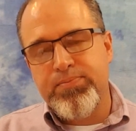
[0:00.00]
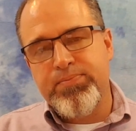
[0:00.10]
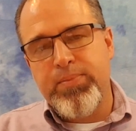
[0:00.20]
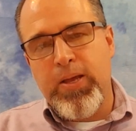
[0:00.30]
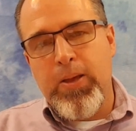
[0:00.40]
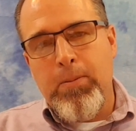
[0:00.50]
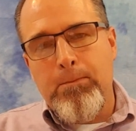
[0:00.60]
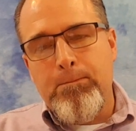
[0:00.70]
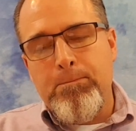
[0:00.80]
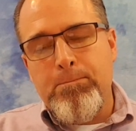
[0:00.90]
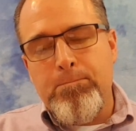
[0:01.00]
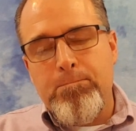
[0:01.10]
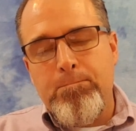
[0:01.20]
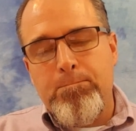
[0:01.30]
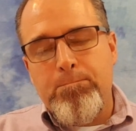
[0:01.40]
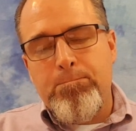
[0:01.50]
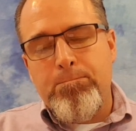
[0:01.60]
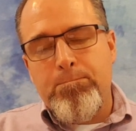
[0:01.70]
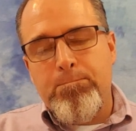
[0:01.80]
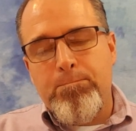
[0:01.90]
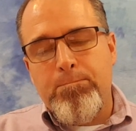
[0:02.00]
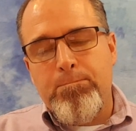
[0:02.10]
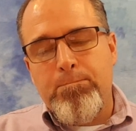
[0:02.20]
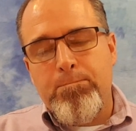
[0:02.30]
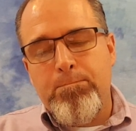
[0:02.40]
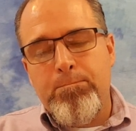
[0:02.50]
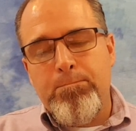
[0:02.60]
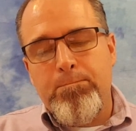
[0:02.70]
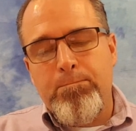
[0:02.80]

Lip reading: No one is speaking in this clip.